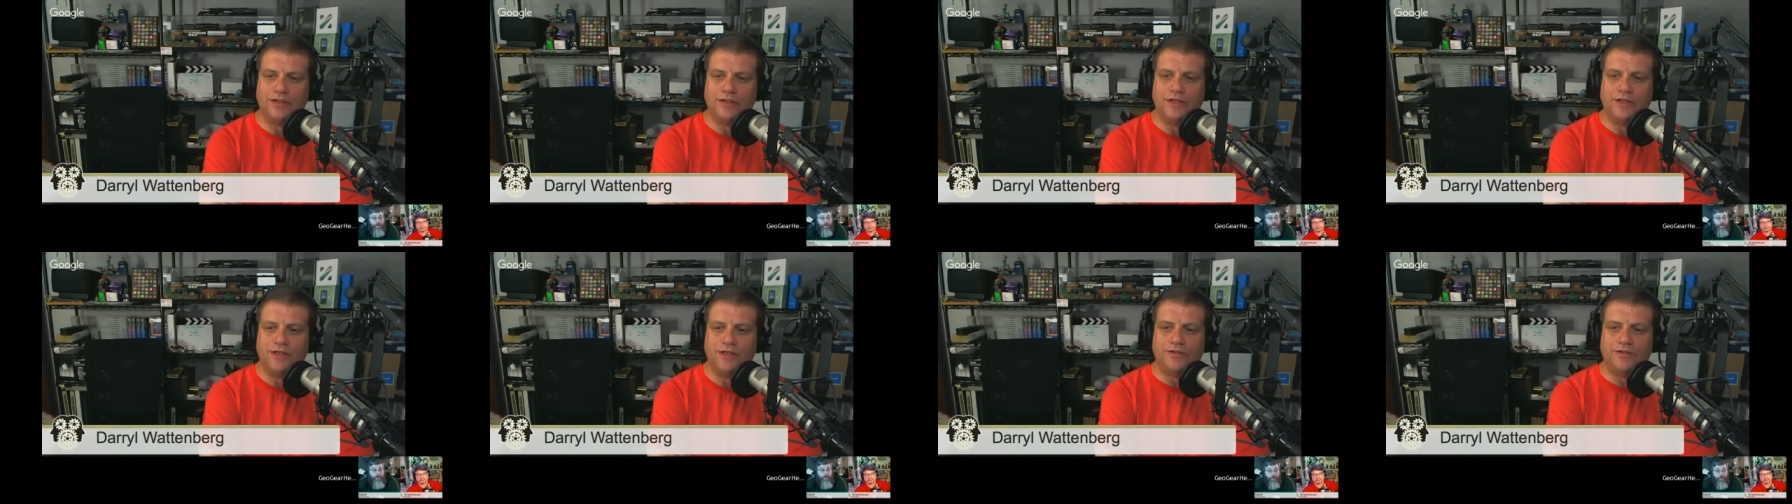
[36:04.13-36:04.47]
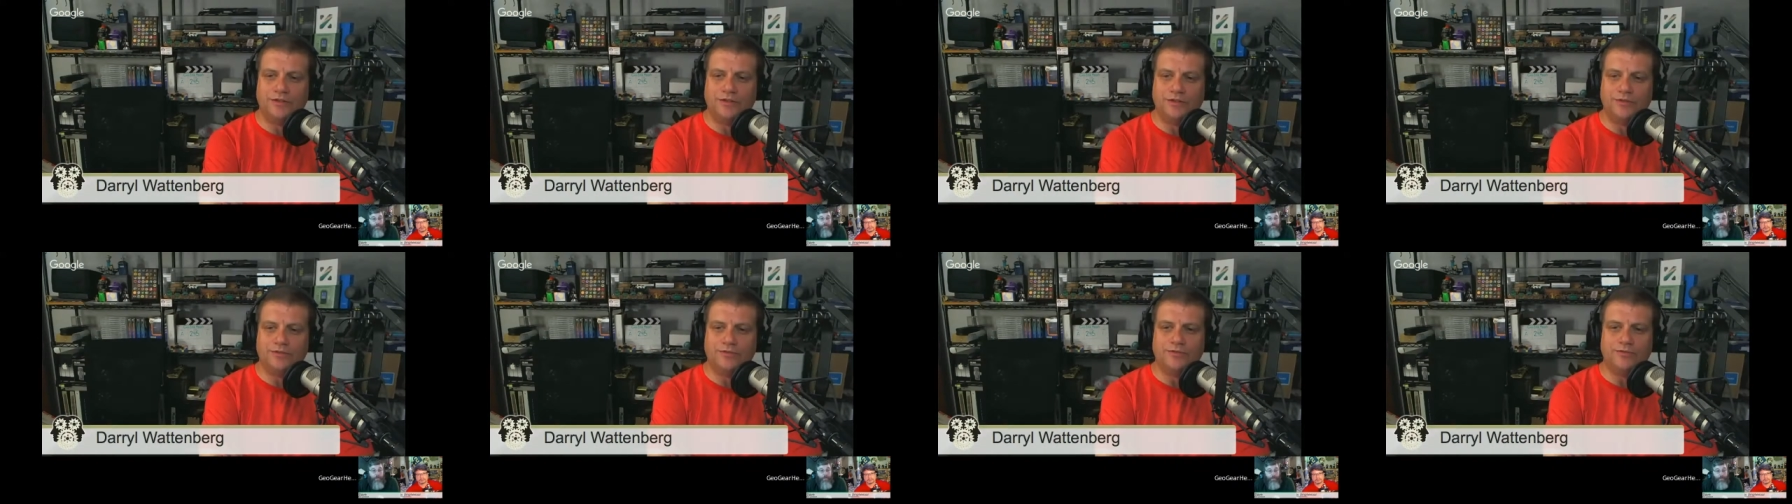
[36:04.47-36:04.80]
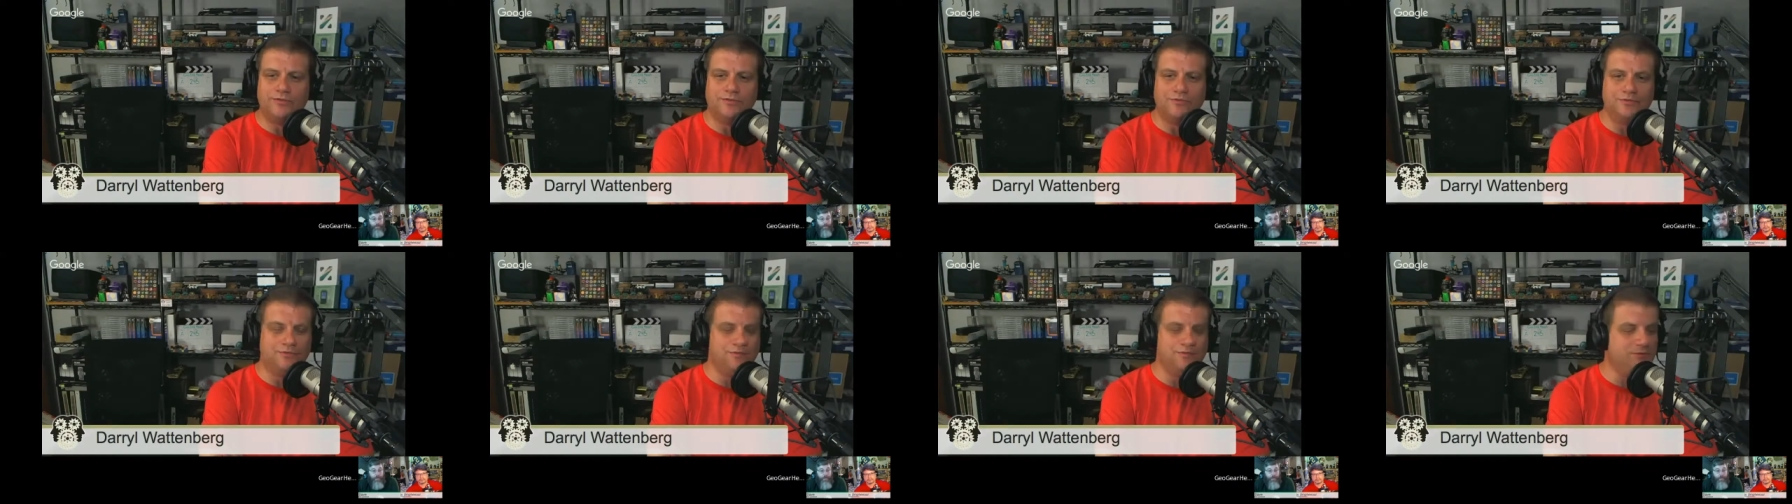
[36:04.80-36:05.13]
So
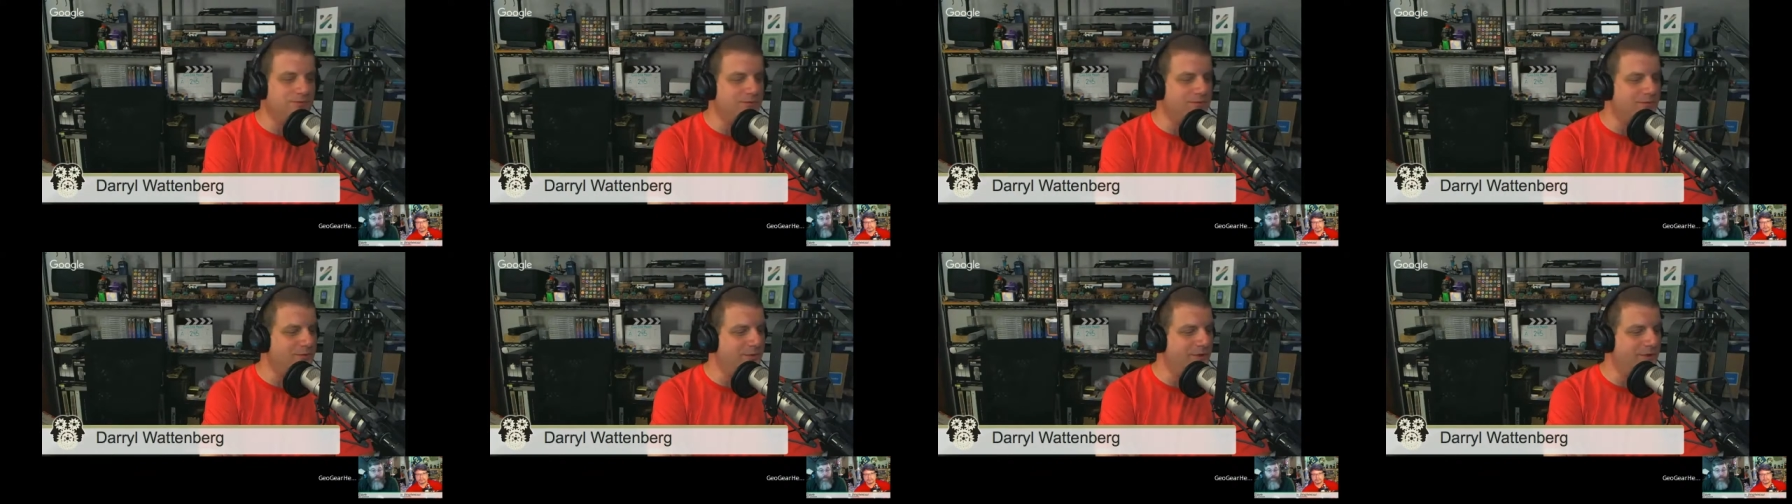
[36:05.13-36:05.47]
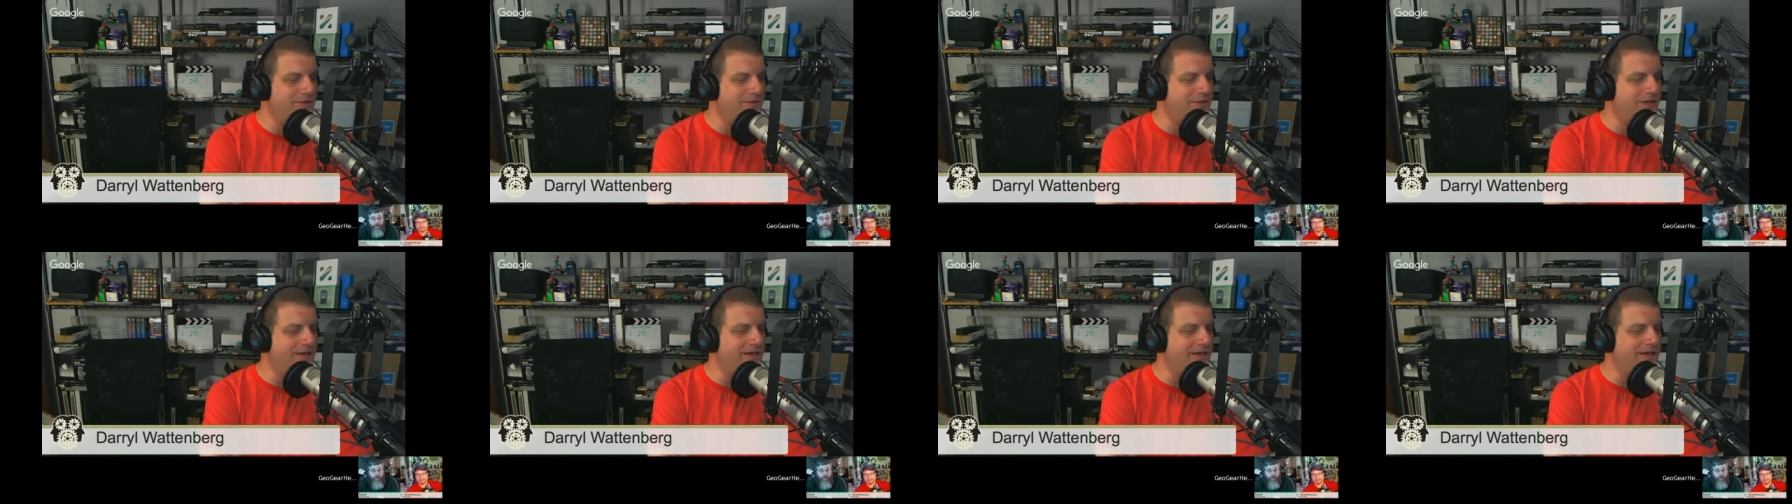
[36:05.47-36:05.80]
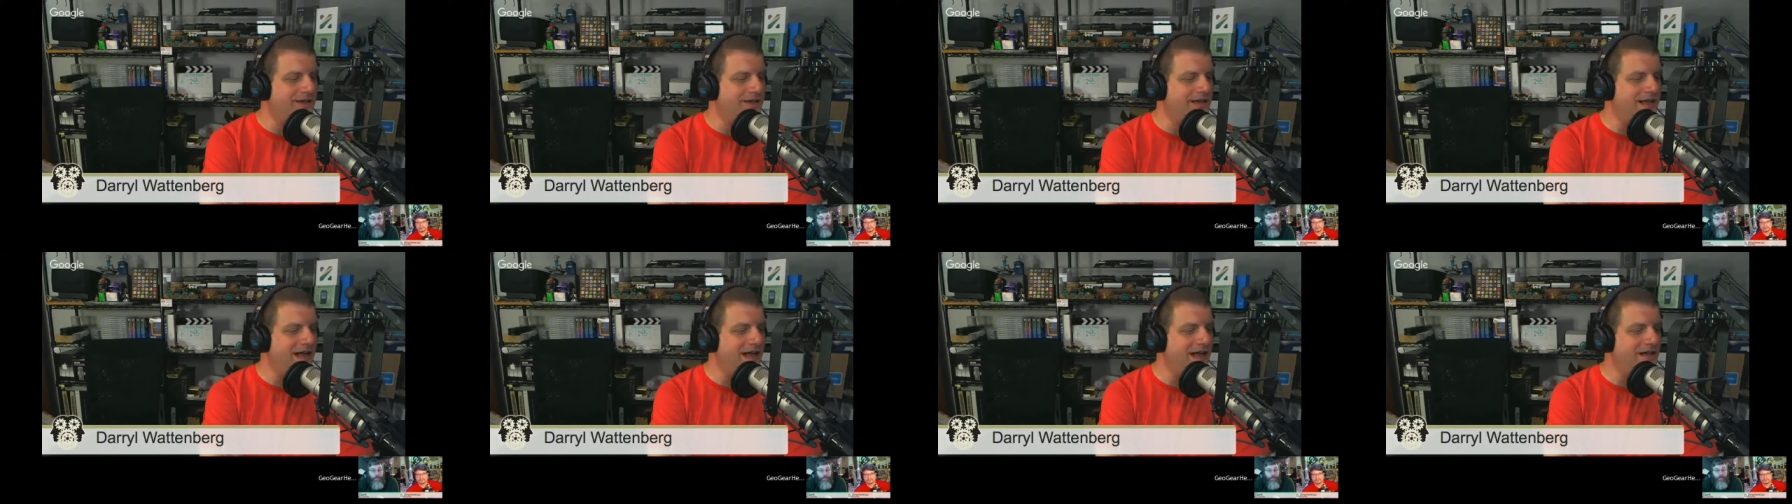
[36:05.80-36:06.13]
we've done a
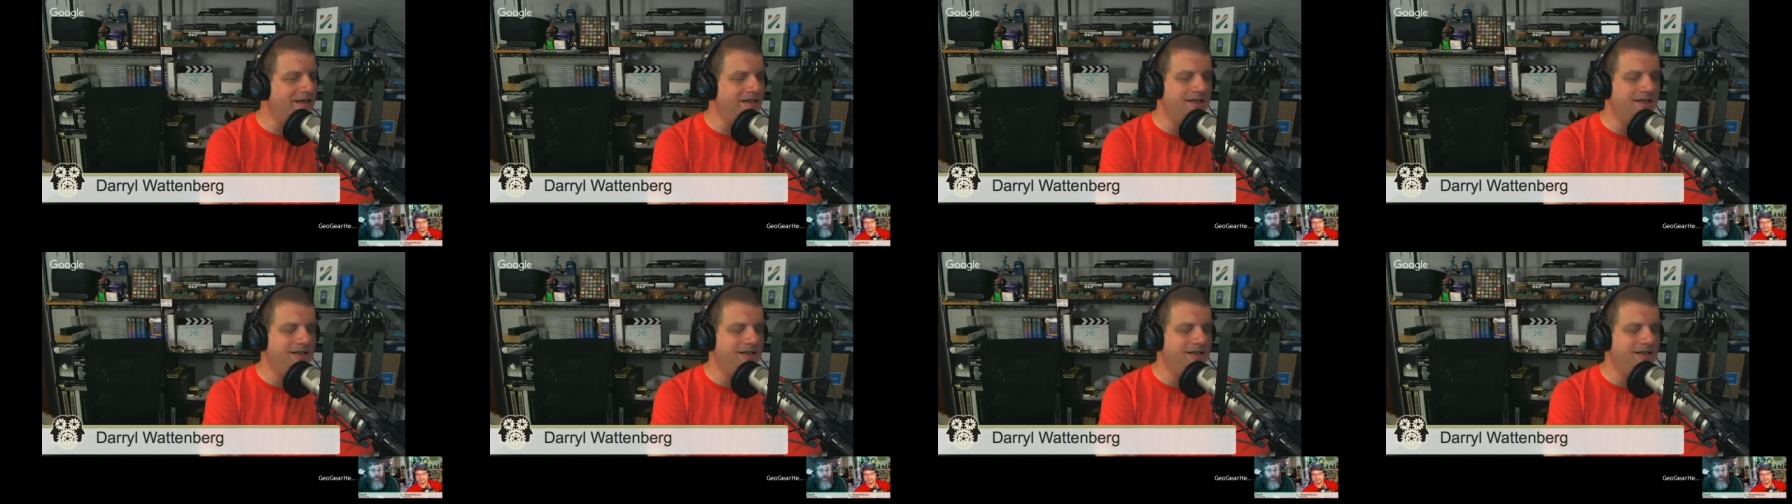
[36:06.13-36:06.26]
lot